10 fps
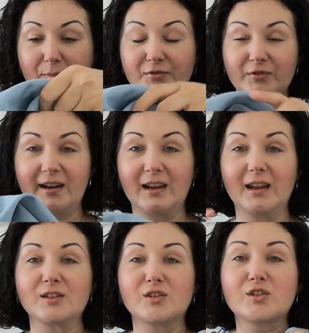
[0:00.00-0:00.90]
pretty
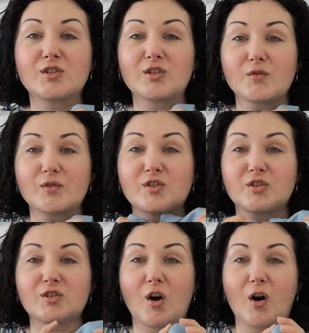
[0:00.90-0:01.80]
and so
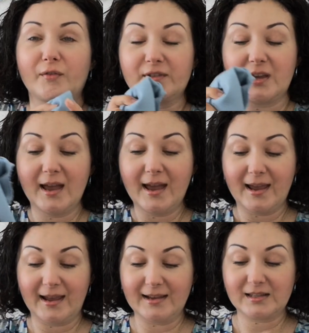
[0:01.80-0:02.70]
soft.
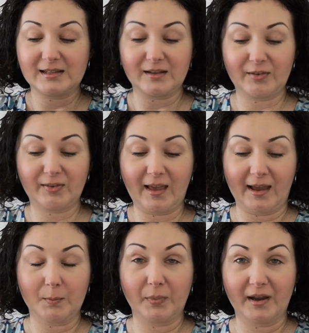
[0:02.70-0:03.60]
It's
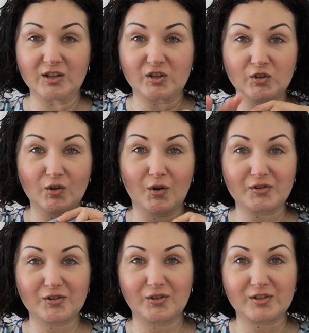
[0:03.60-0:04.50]
thick, but it's
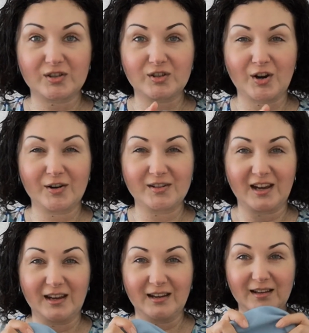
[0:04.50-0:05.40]
not sturdy.